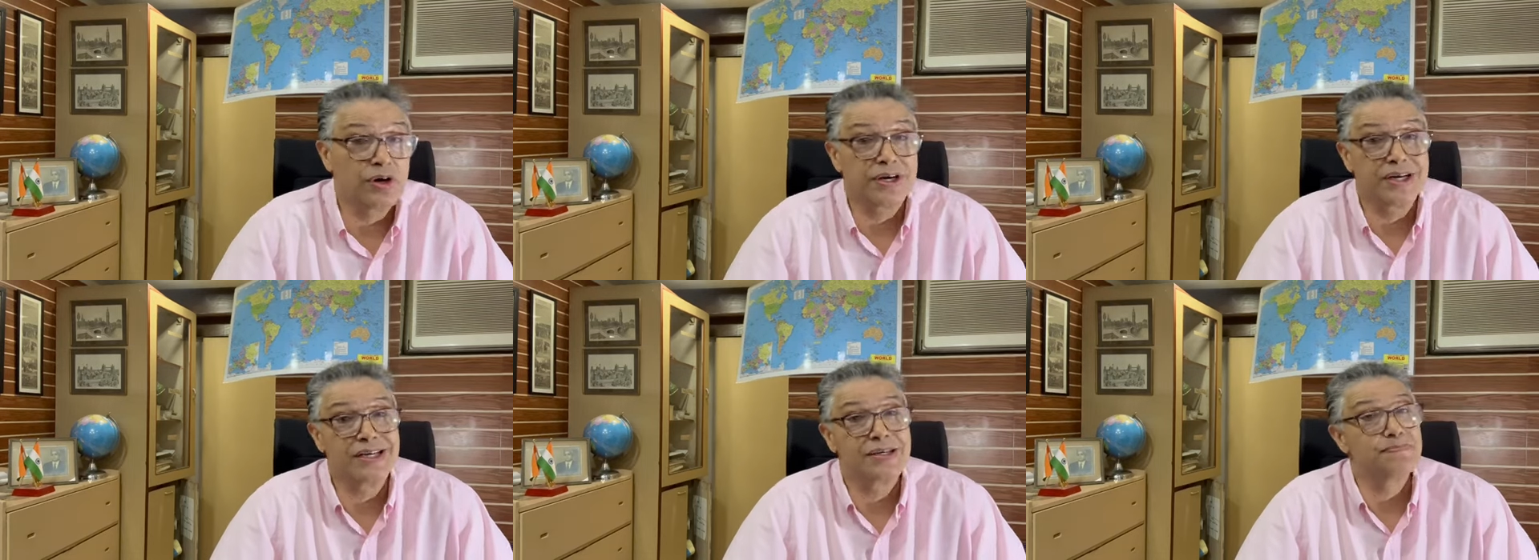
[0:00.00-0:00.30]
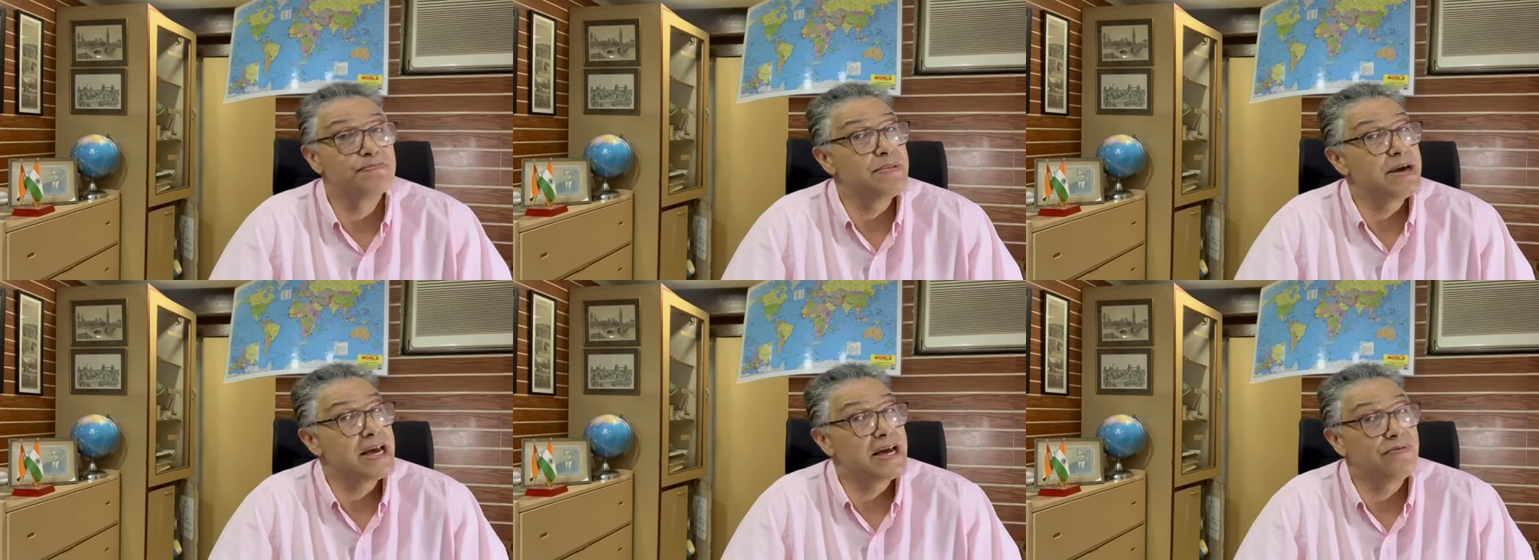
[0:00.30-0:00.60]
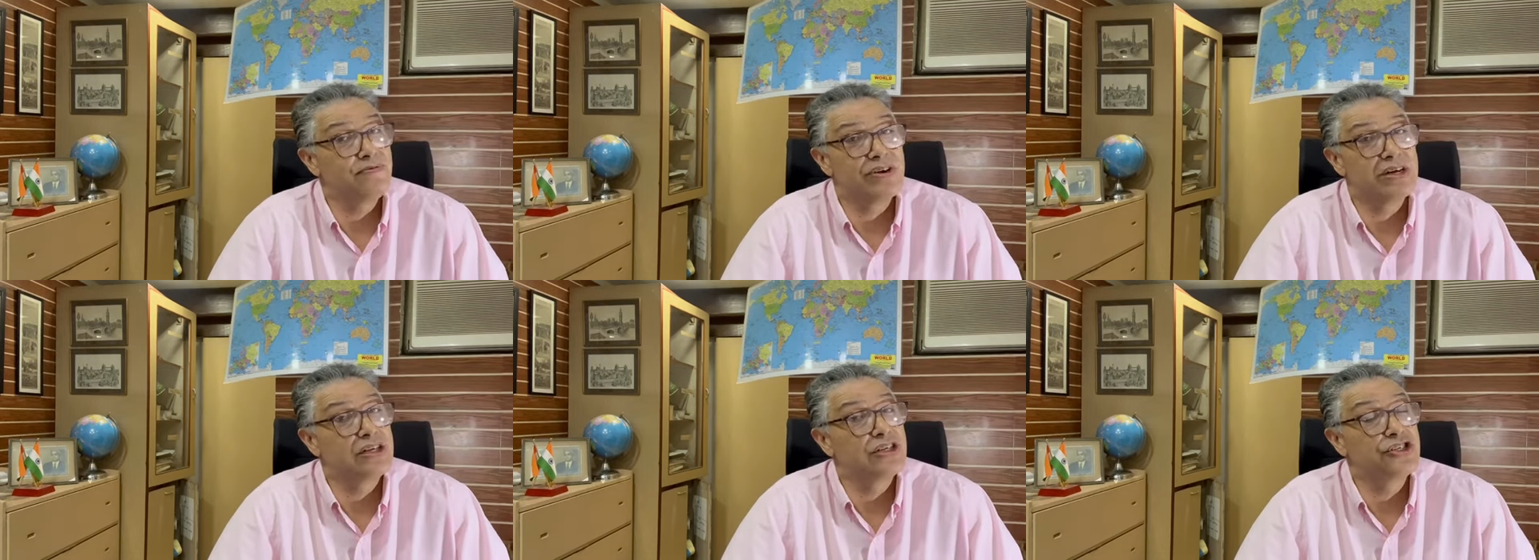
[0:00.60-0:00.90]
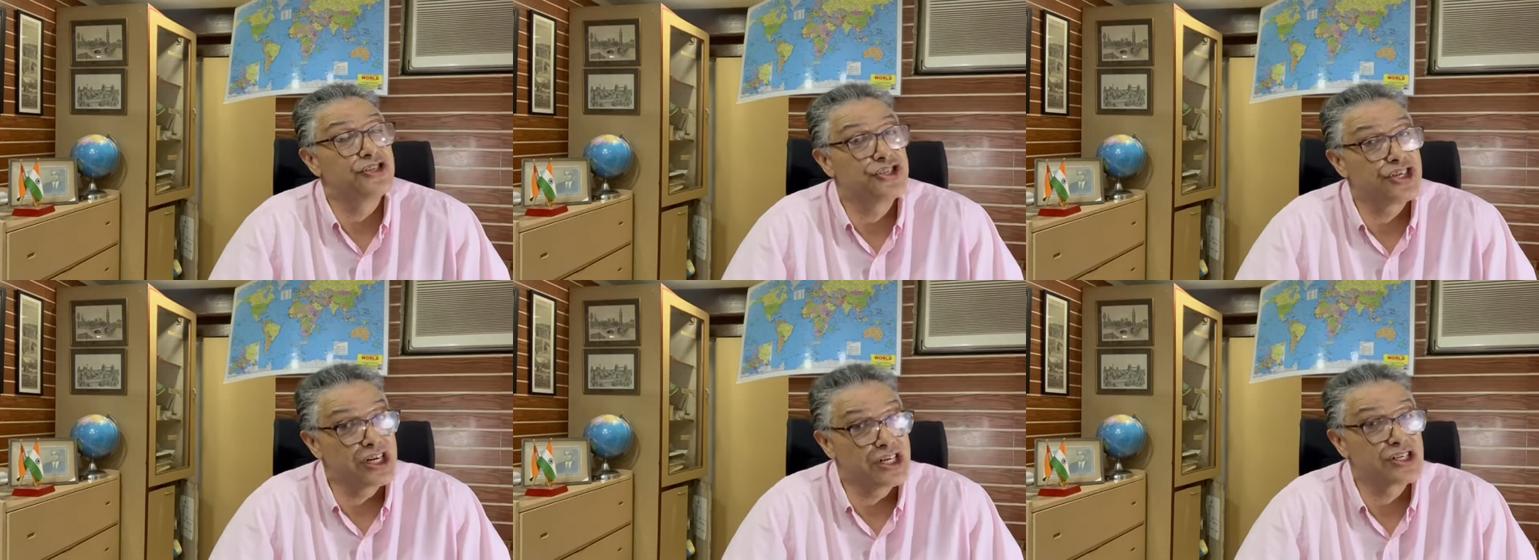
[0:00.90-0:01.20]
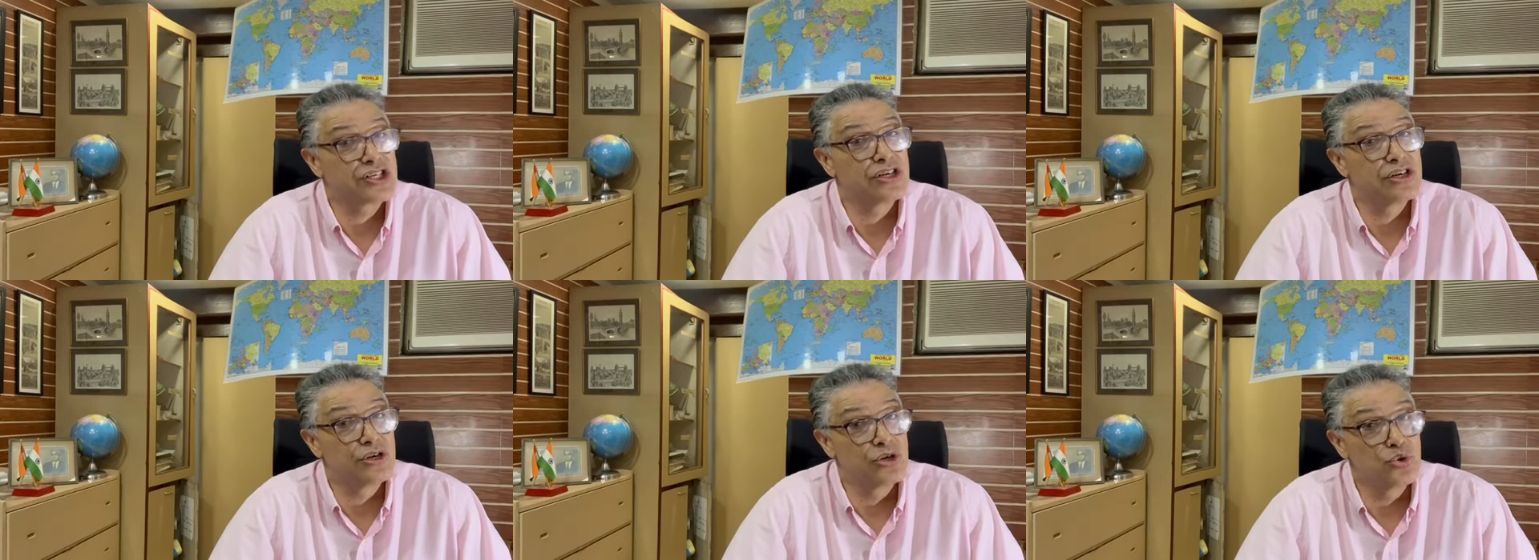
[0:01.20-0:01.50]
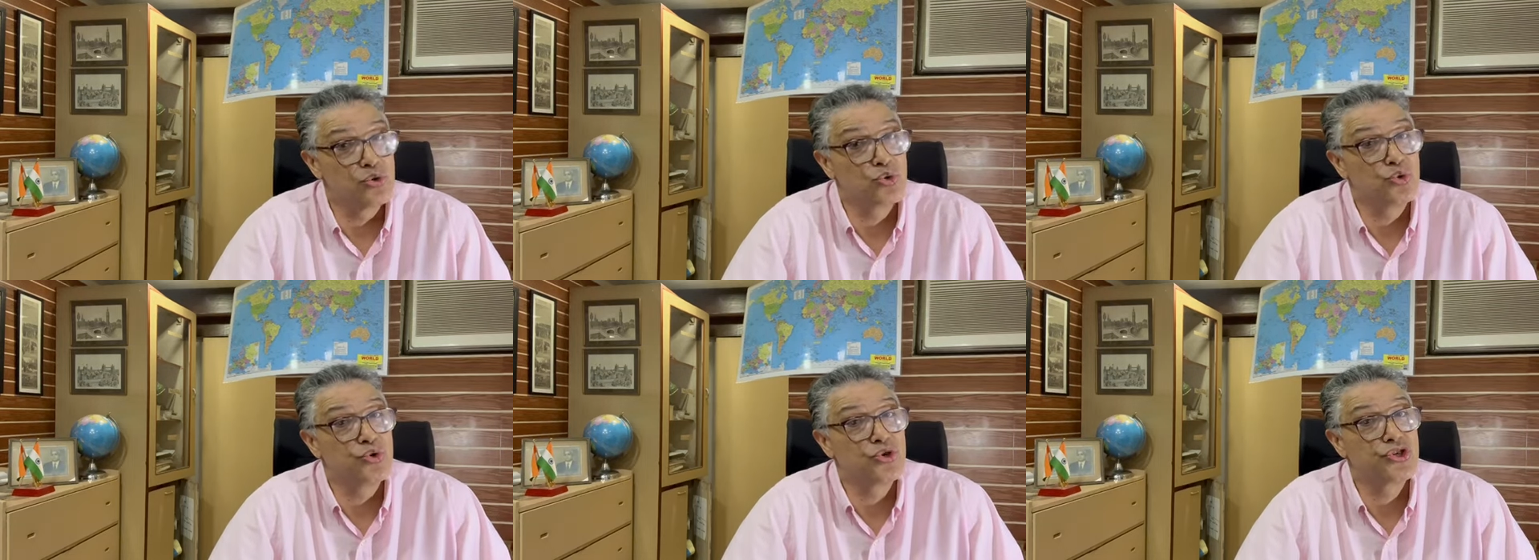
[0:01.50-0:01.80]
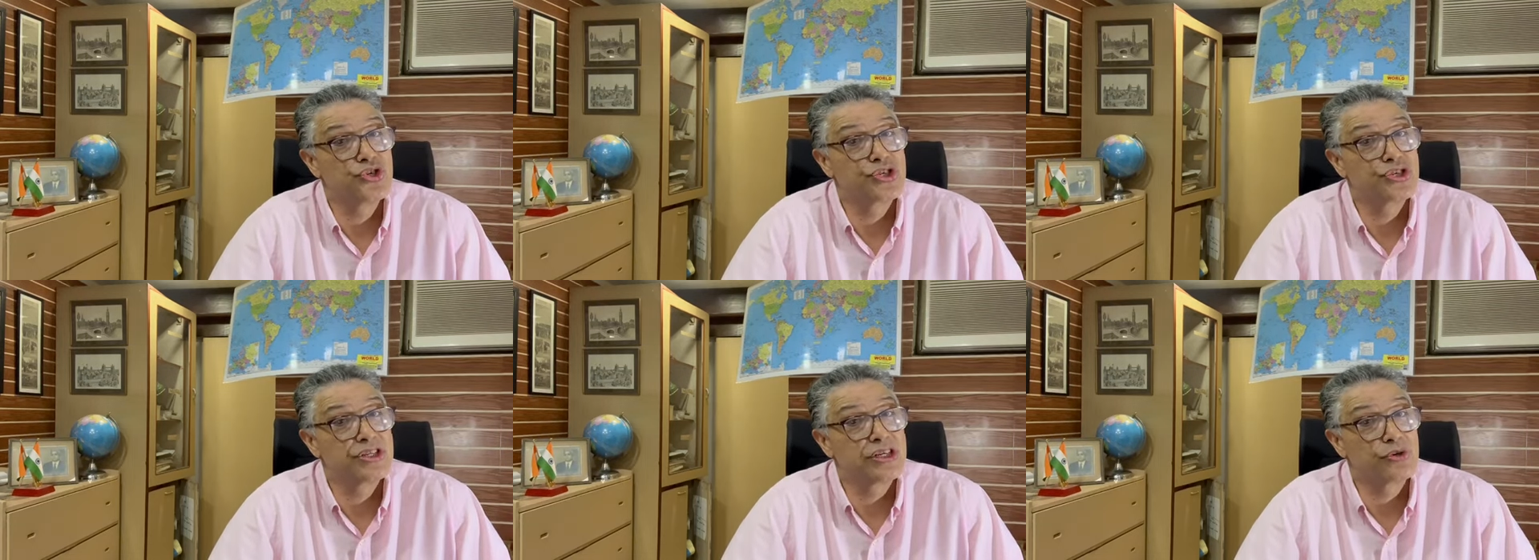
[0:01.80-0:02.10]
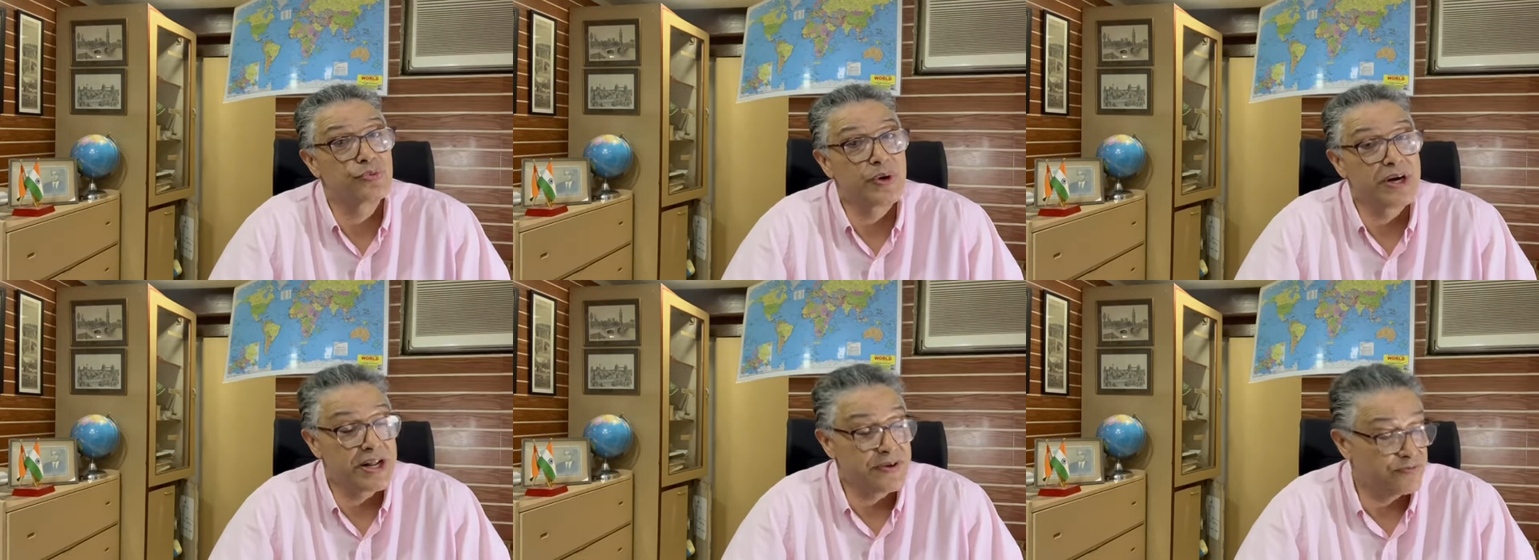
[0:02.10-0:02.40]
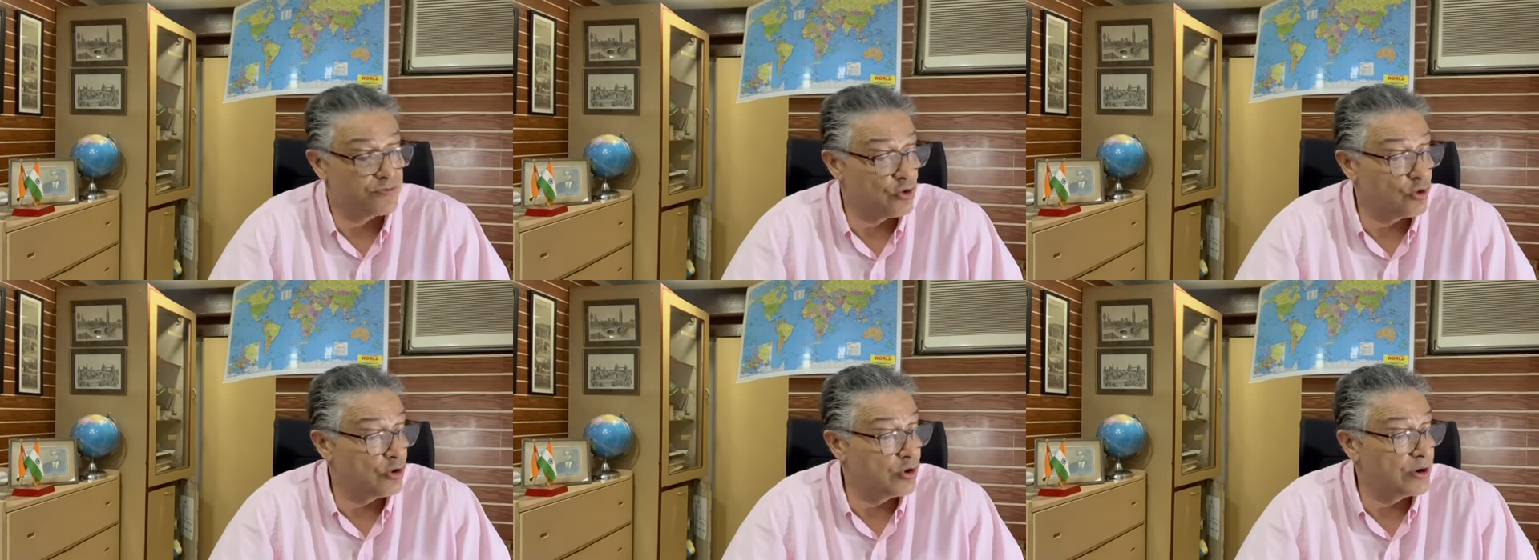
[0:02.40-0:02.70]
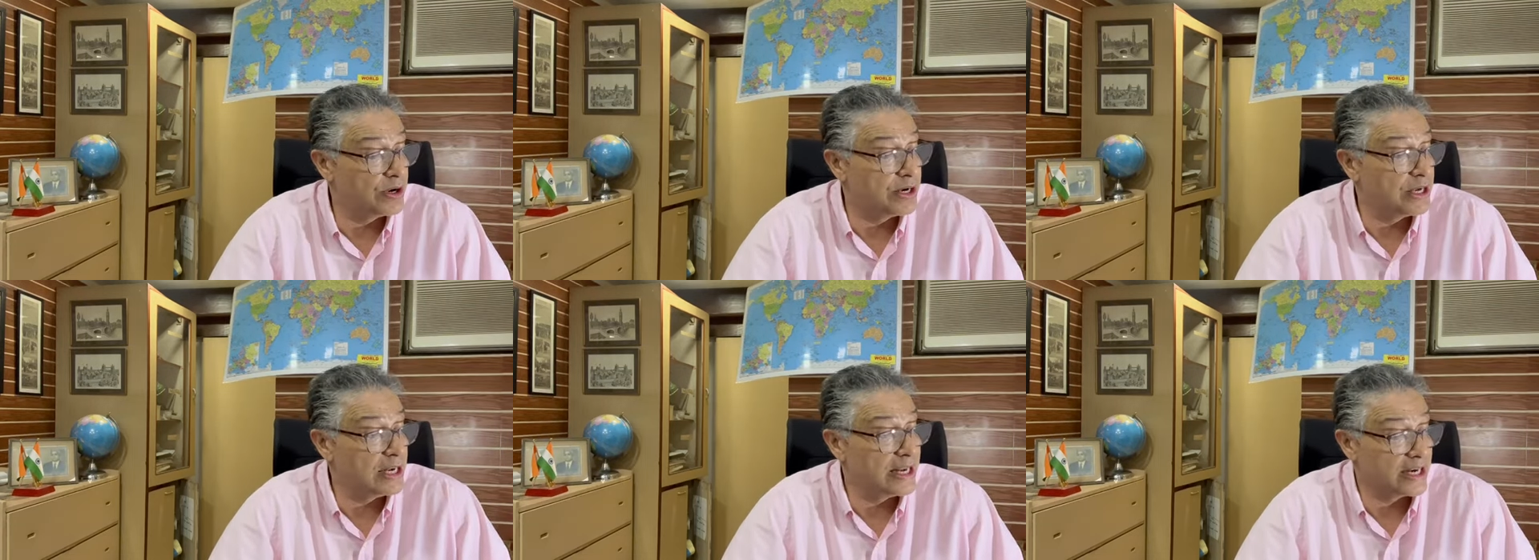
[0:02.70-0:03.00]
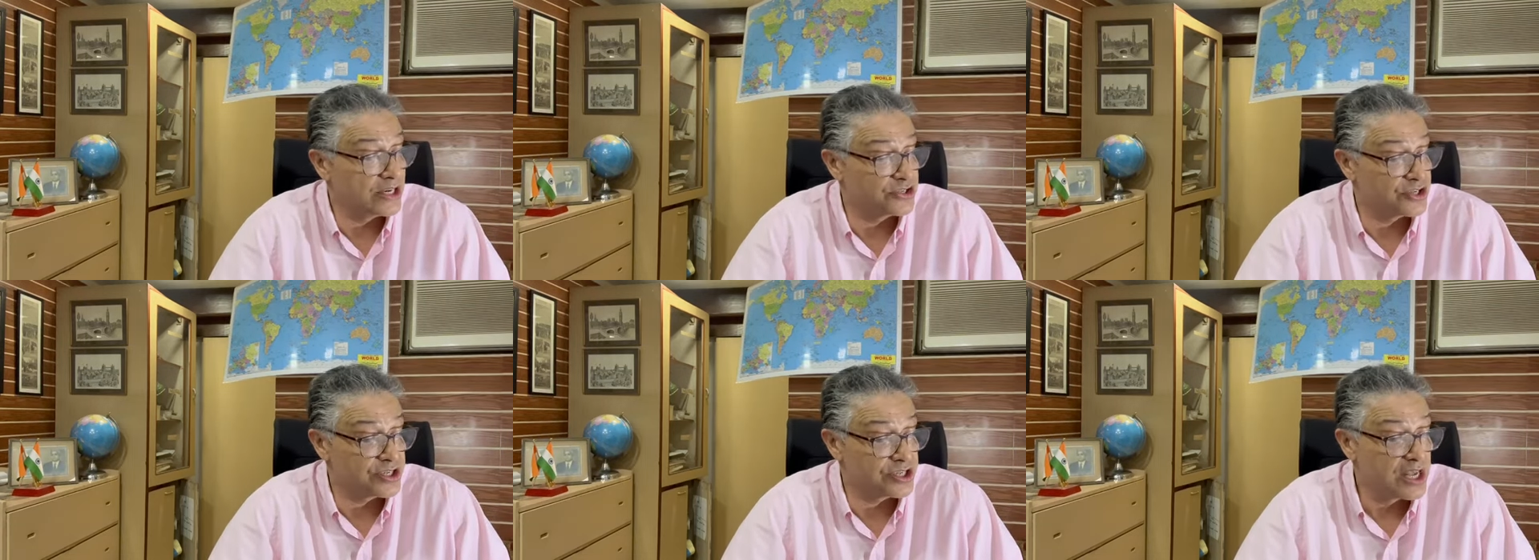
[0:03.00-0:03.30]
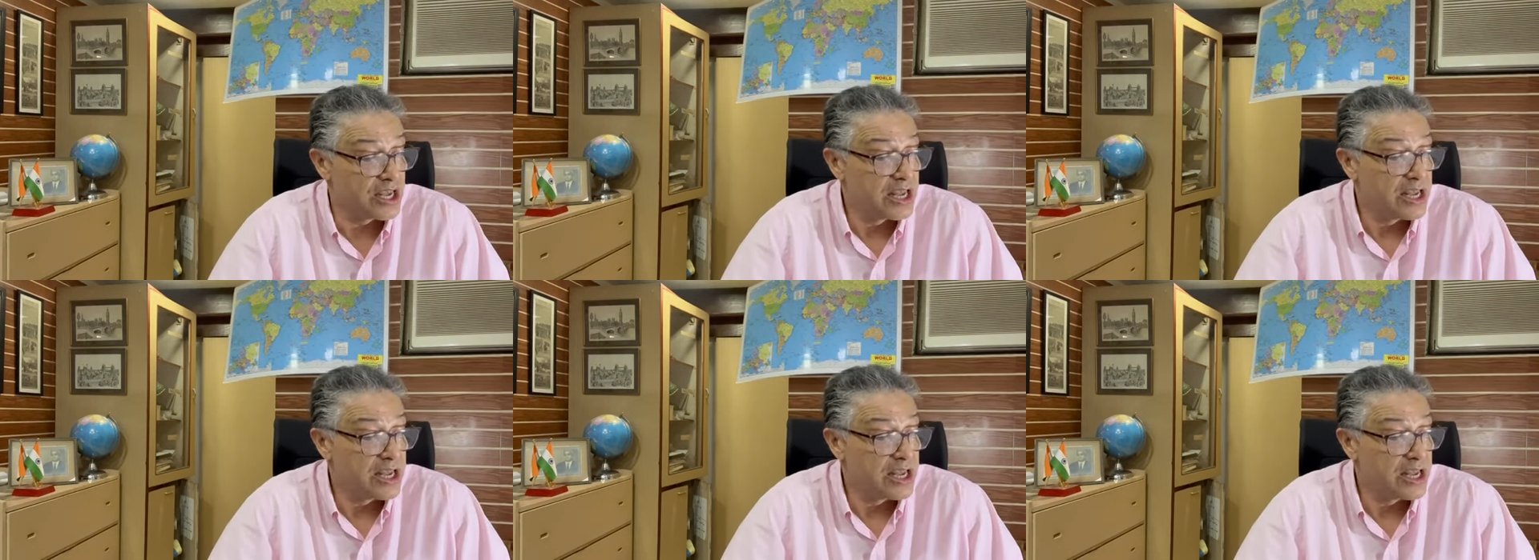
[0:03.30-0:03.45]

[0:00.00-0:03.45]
he may well just lose the 24 elections.